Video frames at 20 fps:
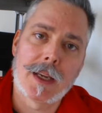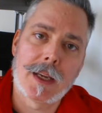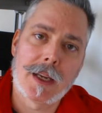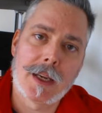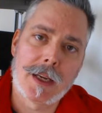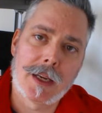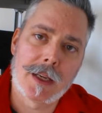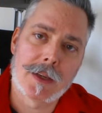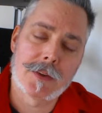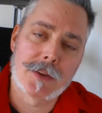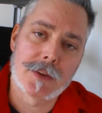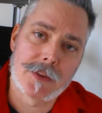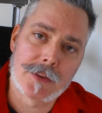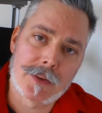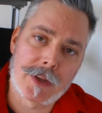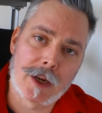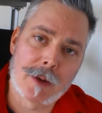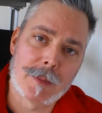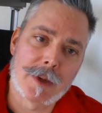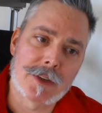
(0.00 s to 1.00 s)
and this is
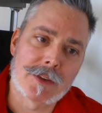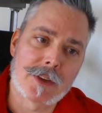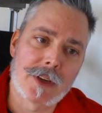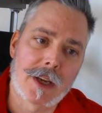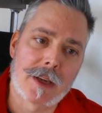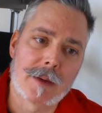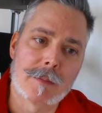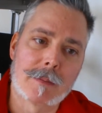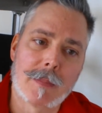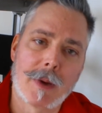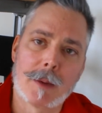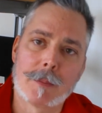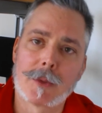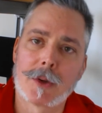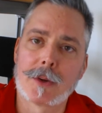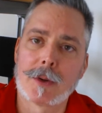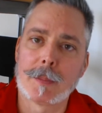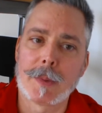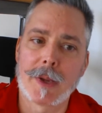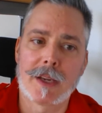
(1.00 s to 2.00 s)
how much I'm
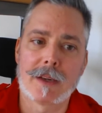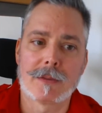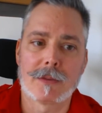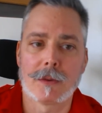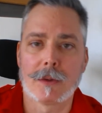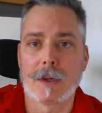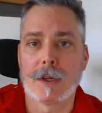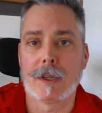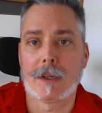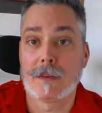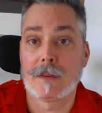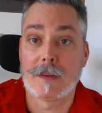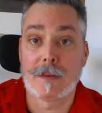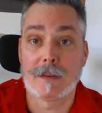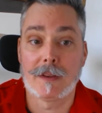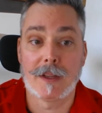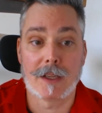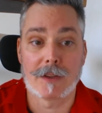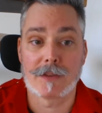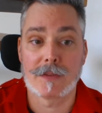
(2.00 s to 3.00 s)
going to pay for it,
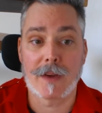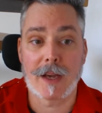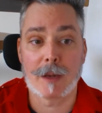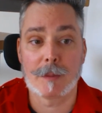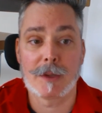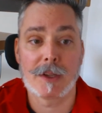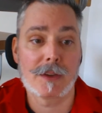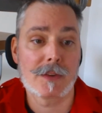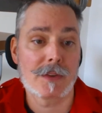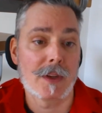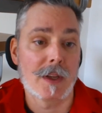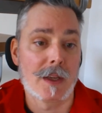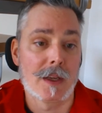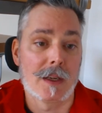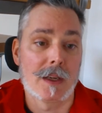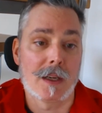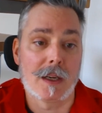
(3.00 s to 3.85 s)
and that's fabulous.